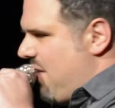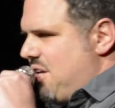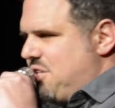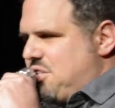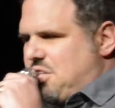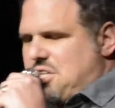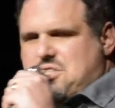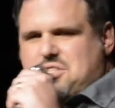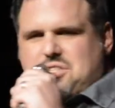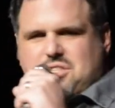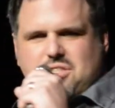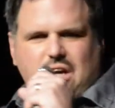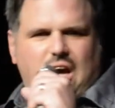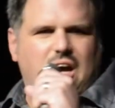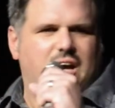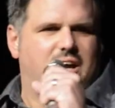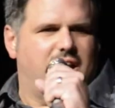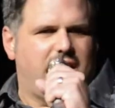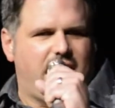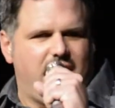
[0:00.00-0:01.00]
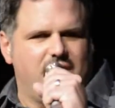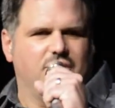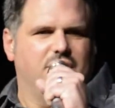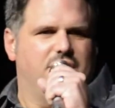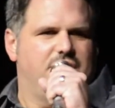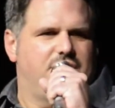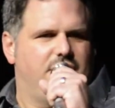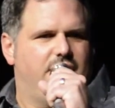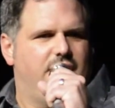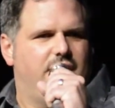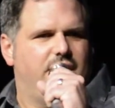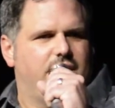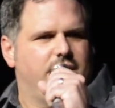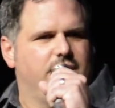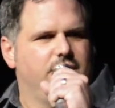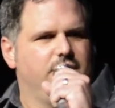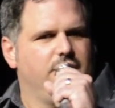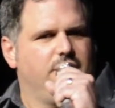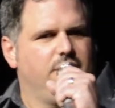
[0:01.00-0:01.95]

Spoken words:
and they just suck at everything.